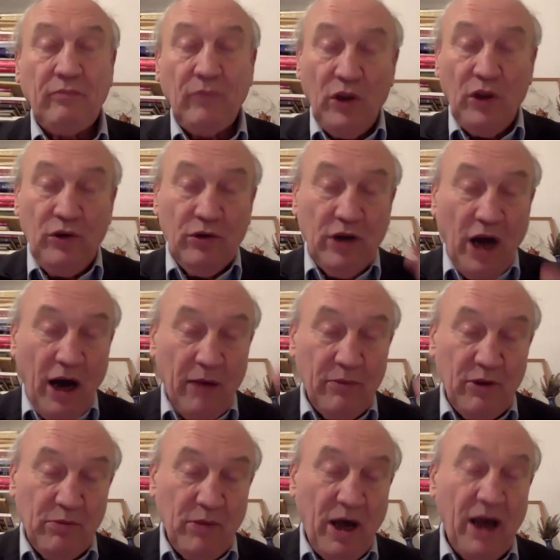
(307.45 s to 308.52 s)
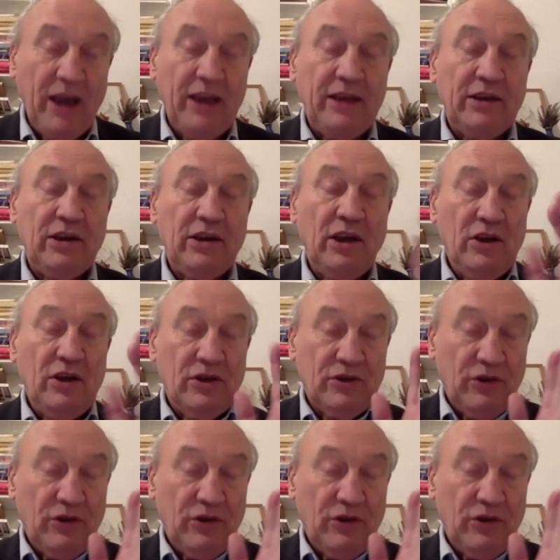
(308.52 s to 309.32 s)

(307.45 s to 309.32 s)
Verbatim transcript: You calm the mind so